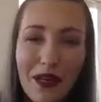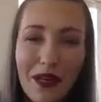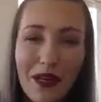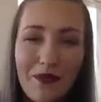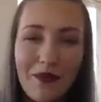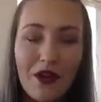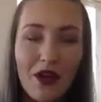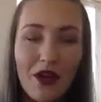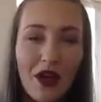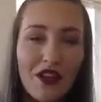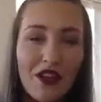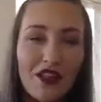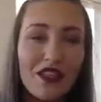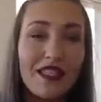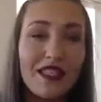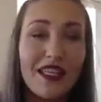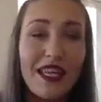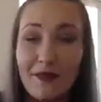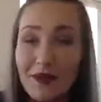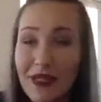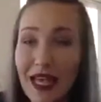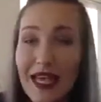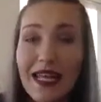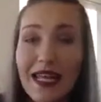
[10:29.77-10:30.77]
And I just
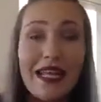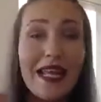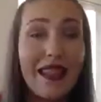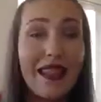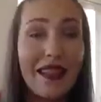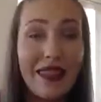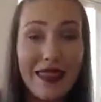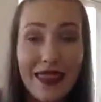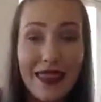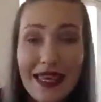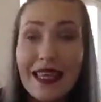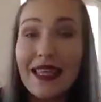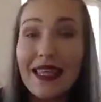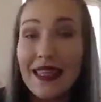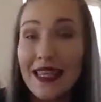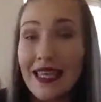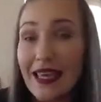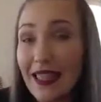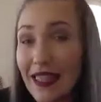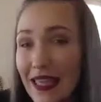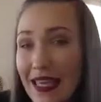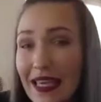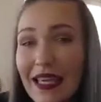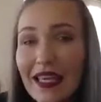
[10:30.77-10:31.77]
keep saying it,
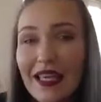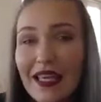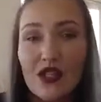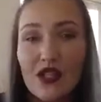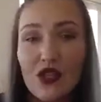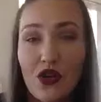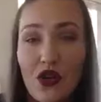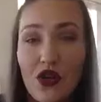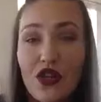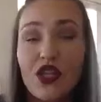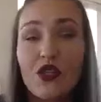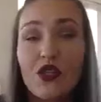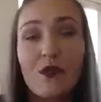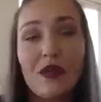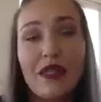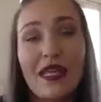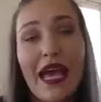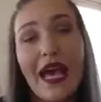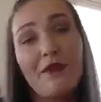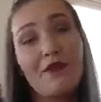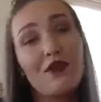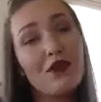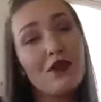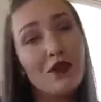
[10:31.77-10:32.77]
think is going to be the
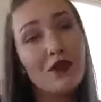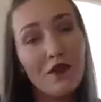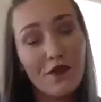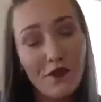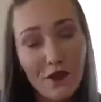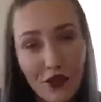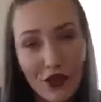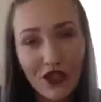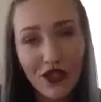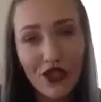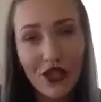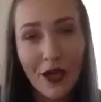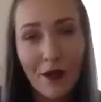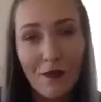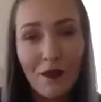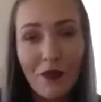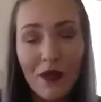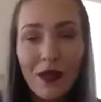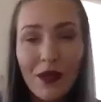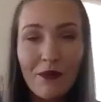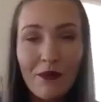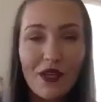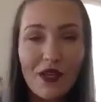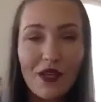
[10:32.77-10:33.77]
absolute future,
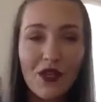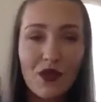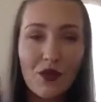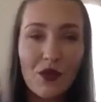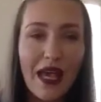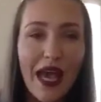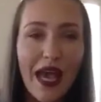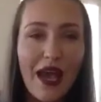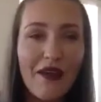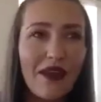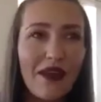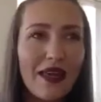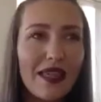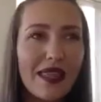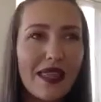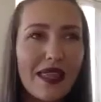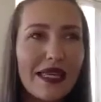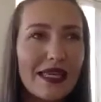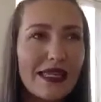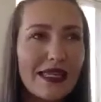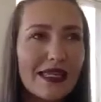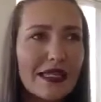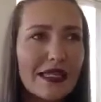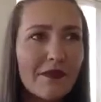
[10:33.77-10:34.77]
because we have, I
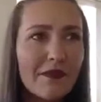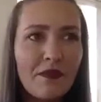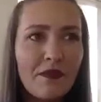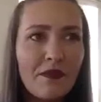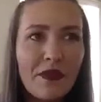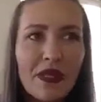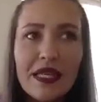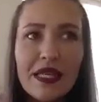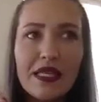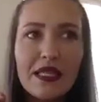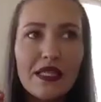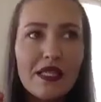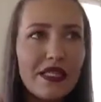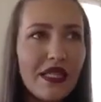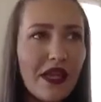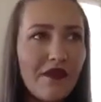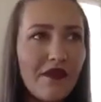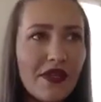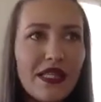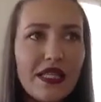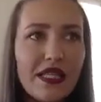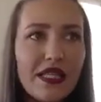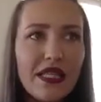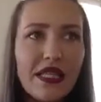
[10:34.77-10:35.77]
think it's
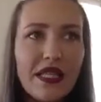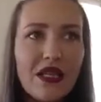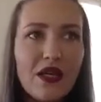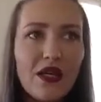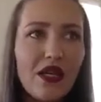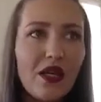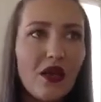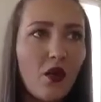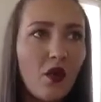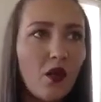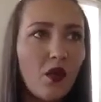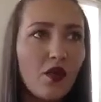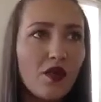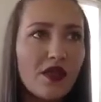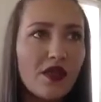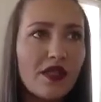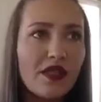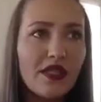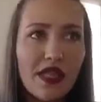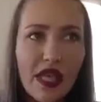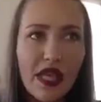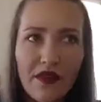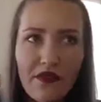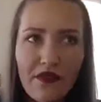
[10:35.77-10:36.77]

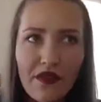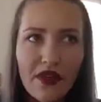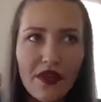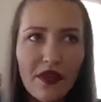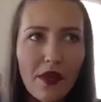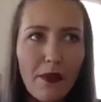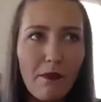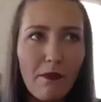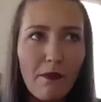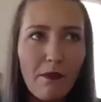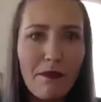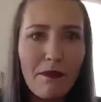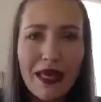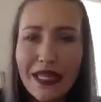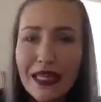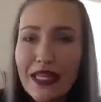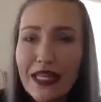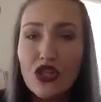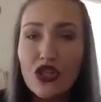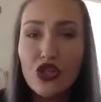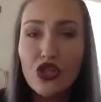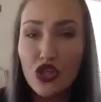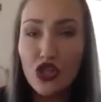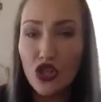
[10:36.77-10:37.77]
77
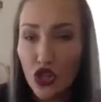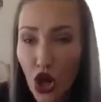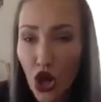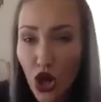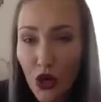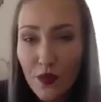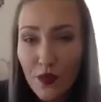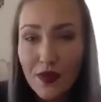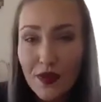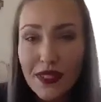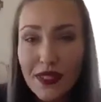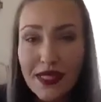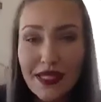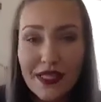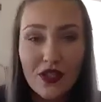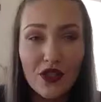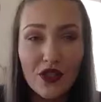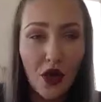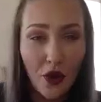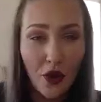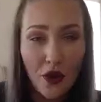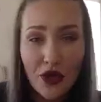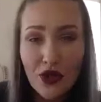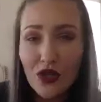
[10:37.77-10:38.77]
million jobs is
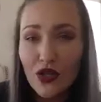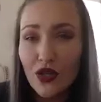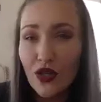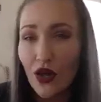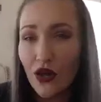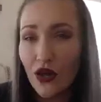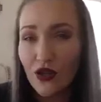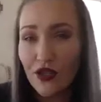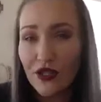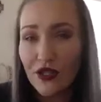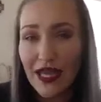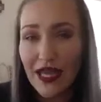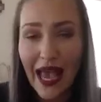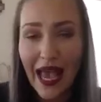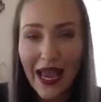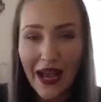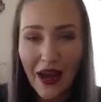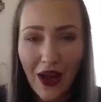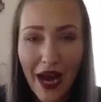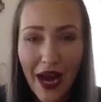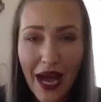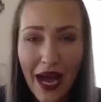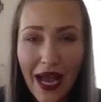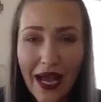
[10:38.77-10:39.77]
going to go to
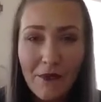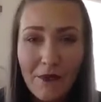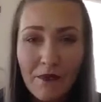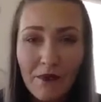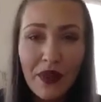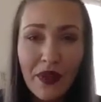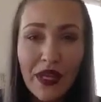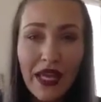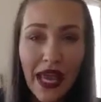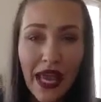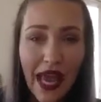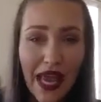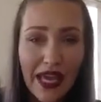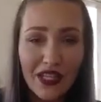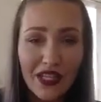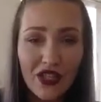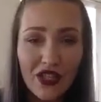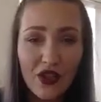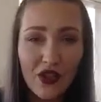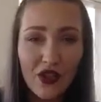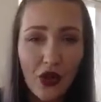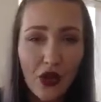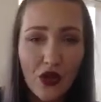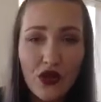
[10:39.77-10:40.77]
AI,
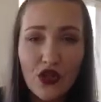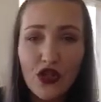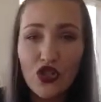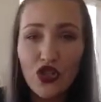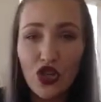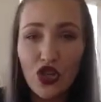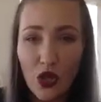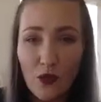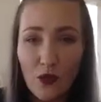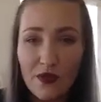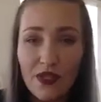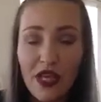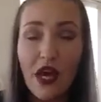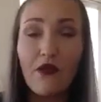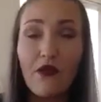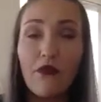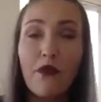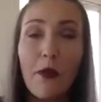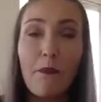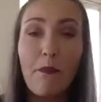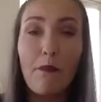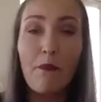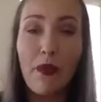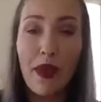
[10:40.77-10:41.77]
and those jobs are
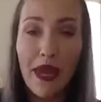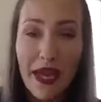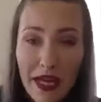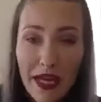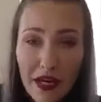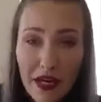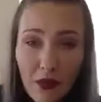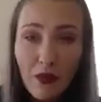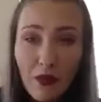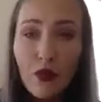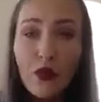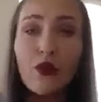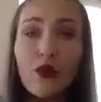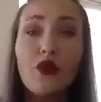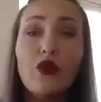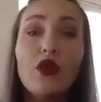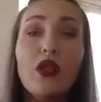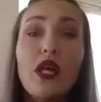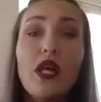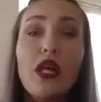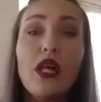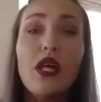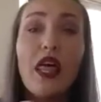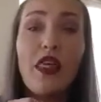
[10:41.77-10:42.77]

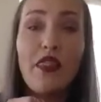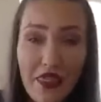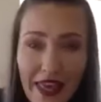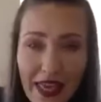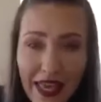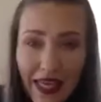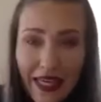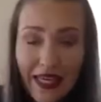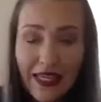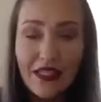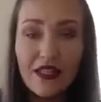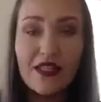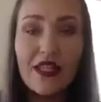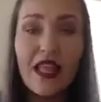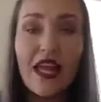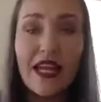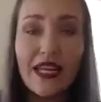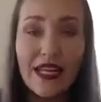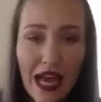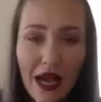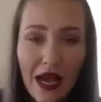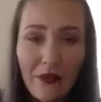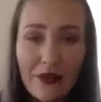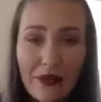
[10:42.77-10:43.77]
repeatable things.
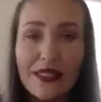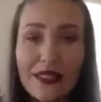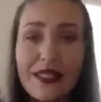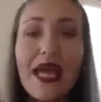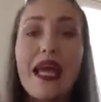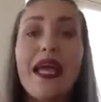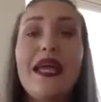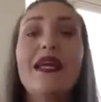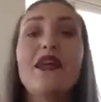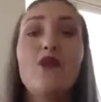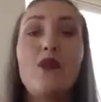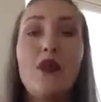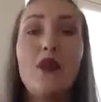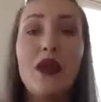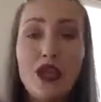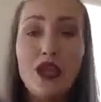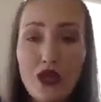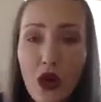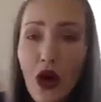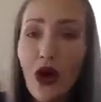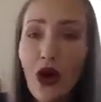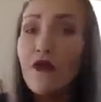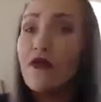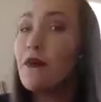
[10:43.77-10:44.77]
Like Nat was saying, when
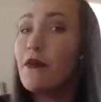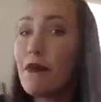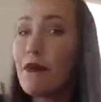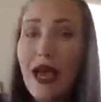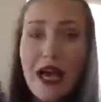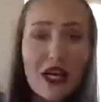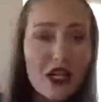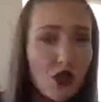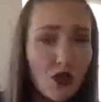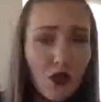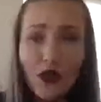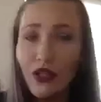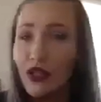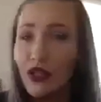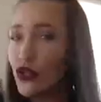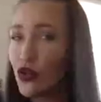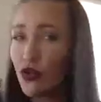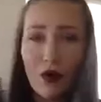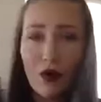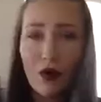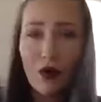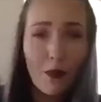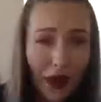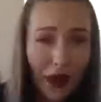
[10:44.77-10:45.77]
you're on the mouse wheel and
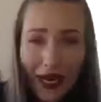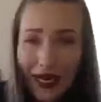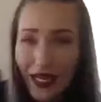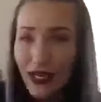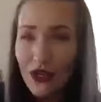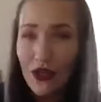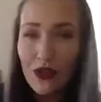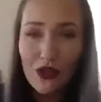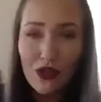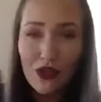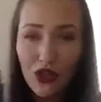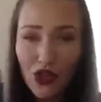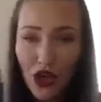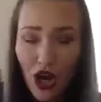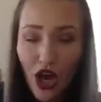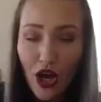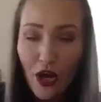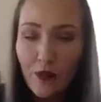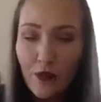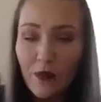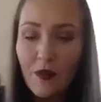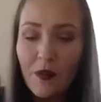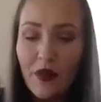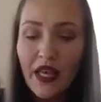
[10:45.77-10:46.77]
you're repeating your
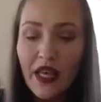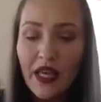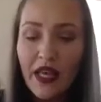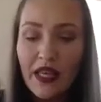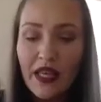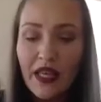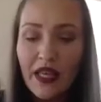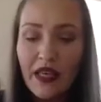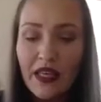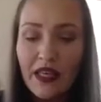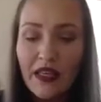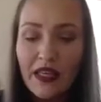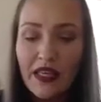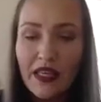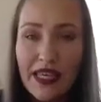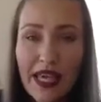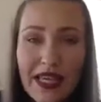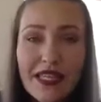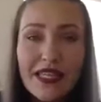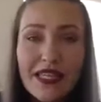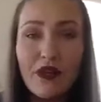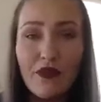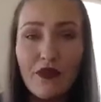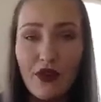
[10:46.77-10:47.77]
job,
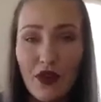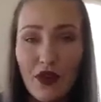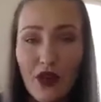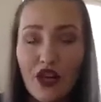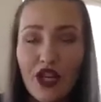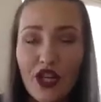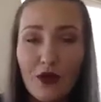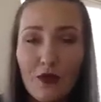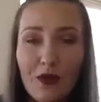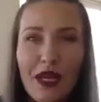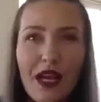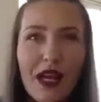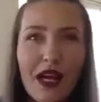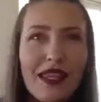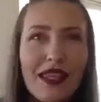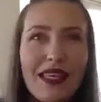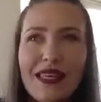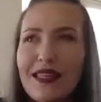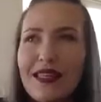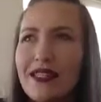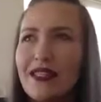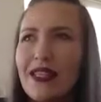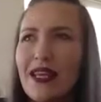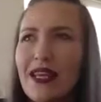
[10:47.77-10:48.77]
yes, there are going to be, I
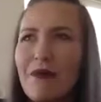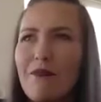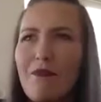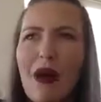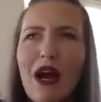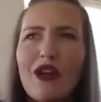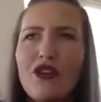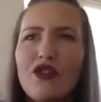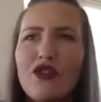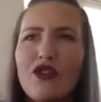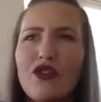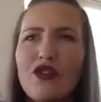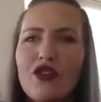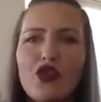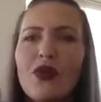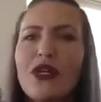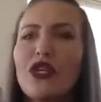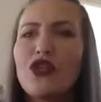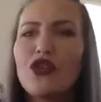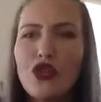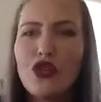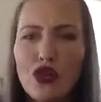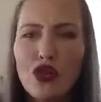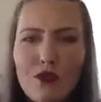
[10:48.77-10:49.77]
think it's
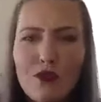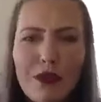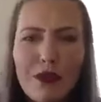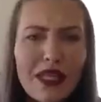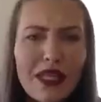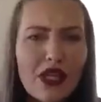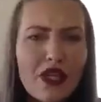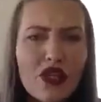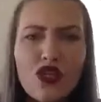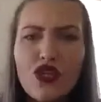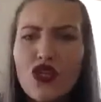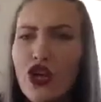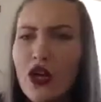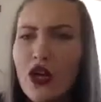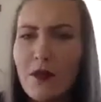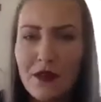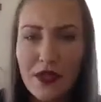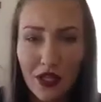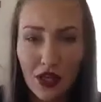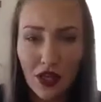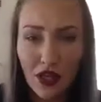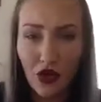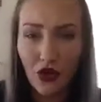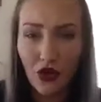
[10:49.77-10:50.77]
122 million
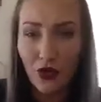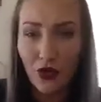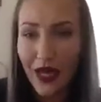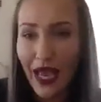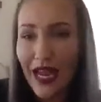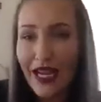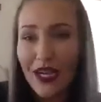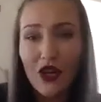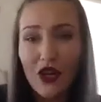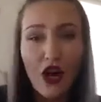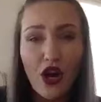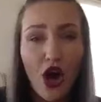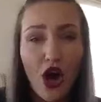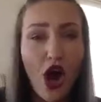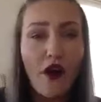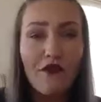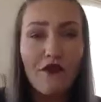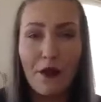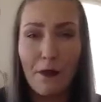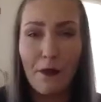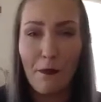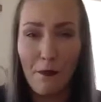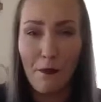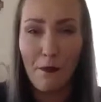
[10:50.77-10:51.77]
jobs that are created
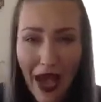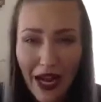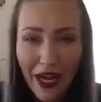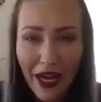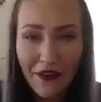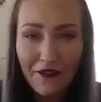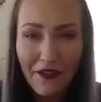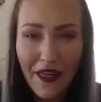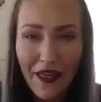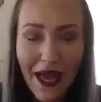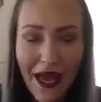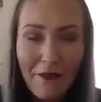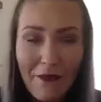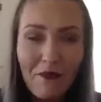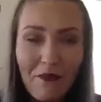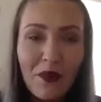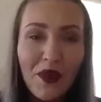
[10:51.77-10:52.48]
off the back of that.